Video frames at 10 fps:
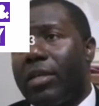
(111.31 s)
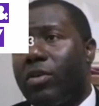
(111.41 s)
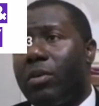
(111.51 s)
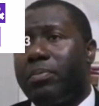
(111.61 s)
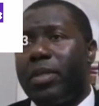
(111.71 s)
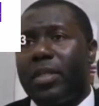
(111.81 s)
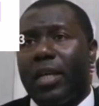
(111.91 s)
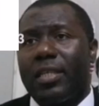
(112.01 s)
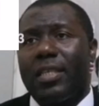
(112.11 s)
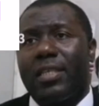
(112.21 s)
The
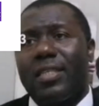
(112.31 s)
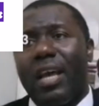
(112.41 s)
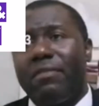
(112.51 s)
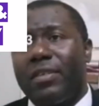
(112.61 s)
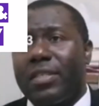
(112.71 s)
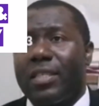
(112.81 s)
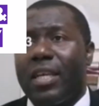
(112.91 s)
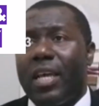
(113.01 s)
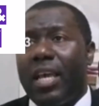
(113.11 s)
computers, the servers.